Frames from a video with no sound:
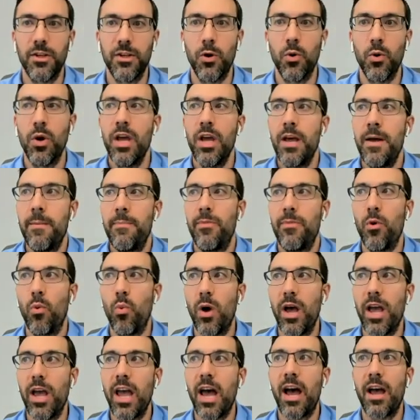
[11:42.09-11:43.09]
So the
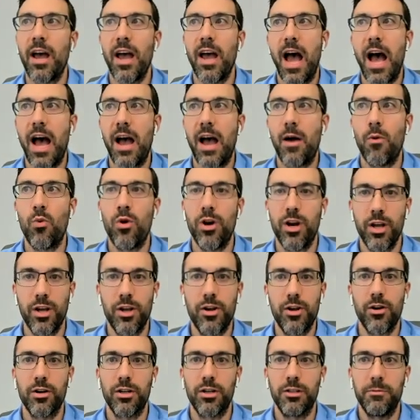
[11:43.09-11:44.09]
way I want to
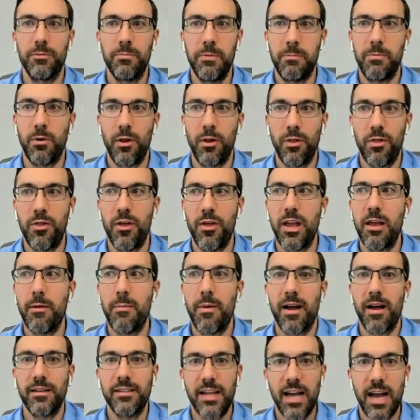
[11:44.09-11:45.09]
encourage people to think
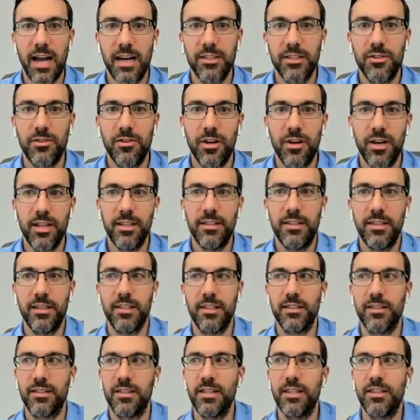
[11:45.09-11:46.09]
about tax credits
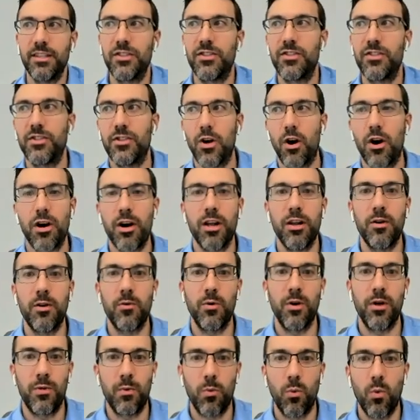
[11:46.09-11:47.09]
is
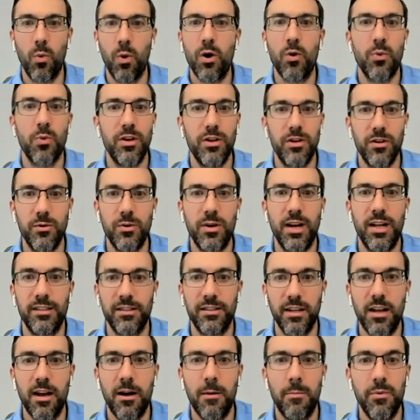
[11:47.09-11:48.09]
starting with, what are we doing
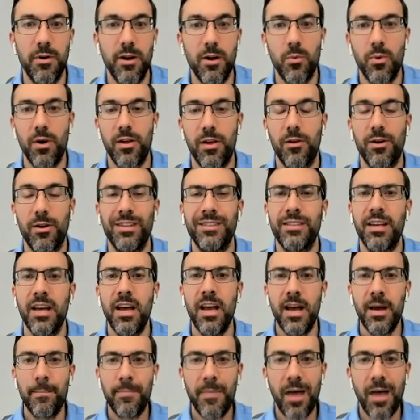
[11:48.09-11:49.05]
as a company, whether it's